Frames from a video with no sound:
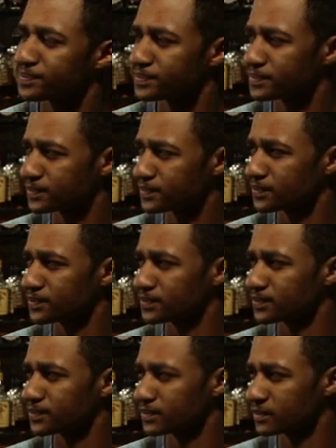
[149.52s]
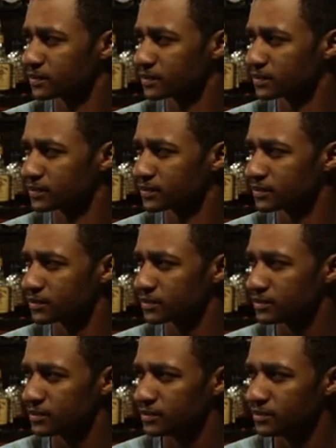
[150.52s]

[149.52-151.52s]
This person isn't speaking.